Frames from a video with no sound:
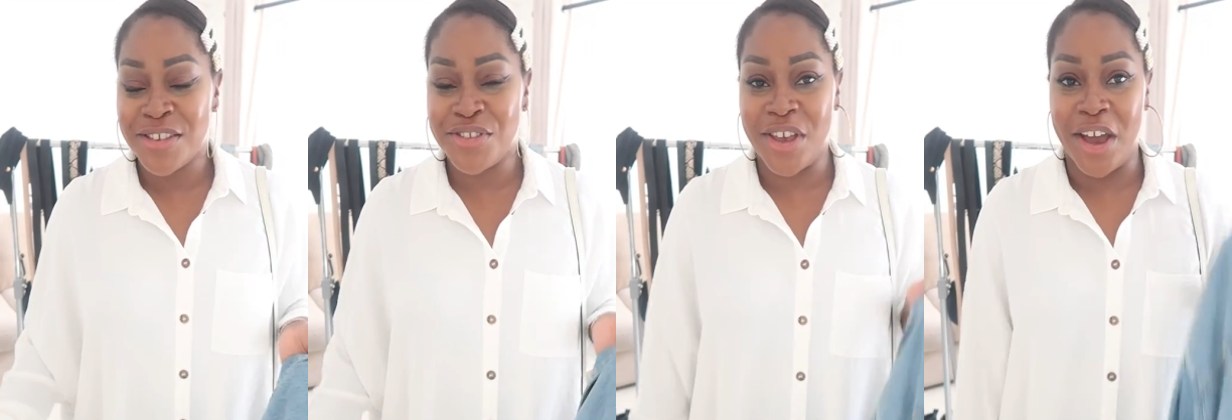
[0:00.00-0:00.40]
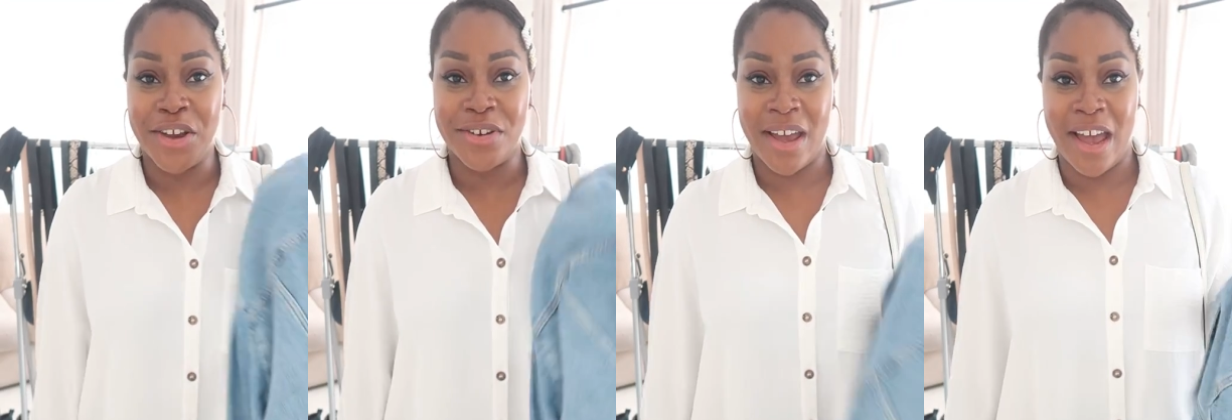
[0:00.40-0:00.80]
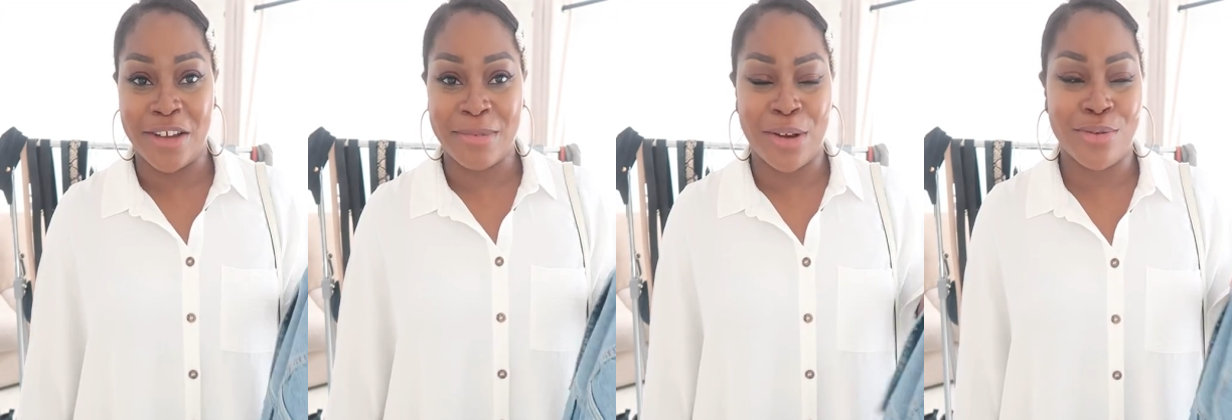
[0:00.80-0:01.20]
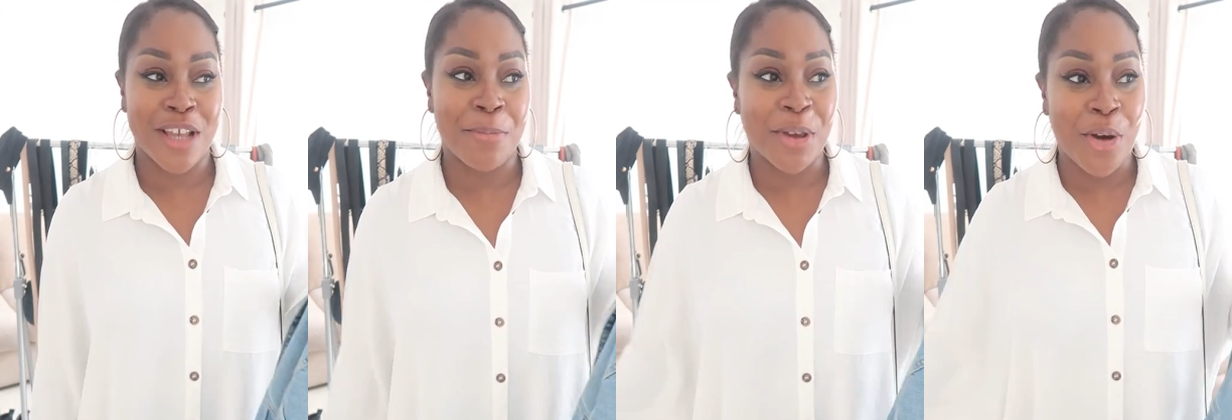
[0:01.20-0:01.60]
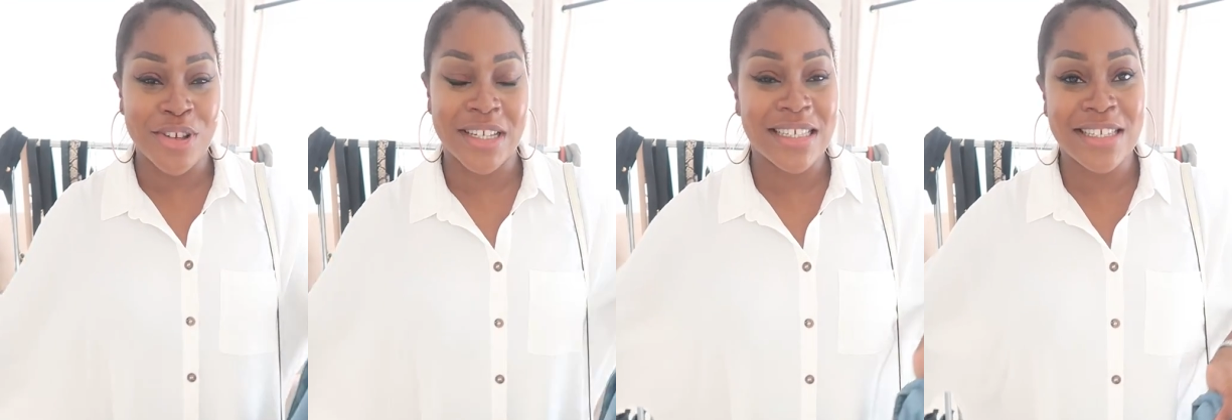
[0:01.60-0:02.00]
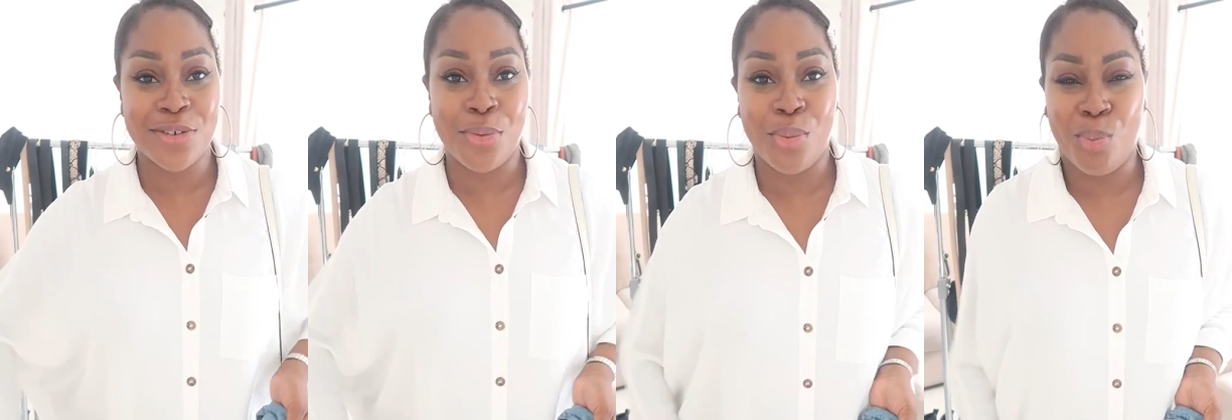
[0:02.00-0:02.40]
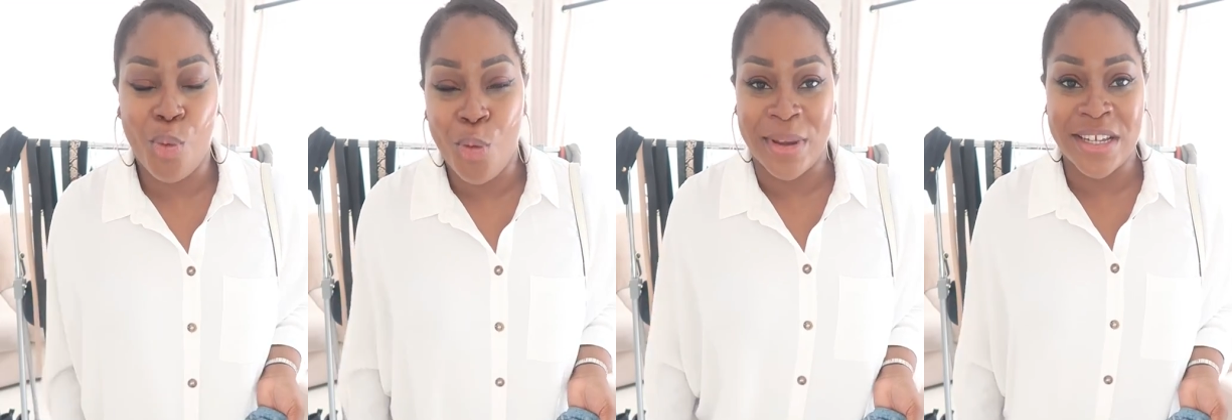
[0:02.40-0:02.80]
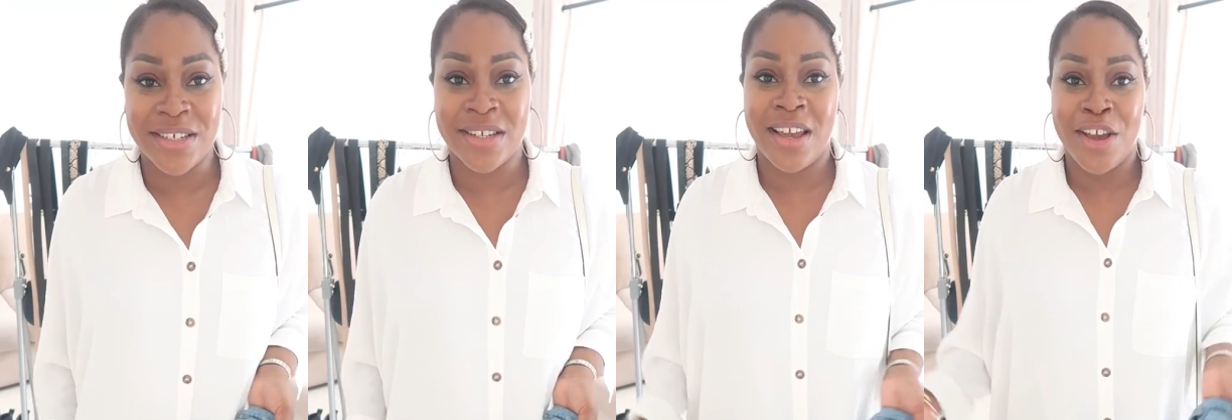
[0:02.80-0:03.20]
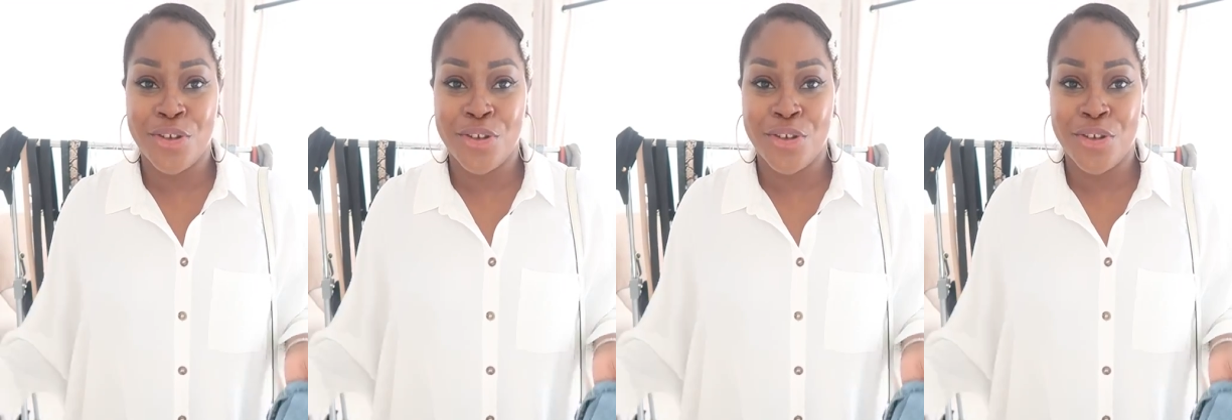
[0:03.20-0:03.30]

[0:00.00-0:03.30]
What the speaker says: so and also because it's still warmish,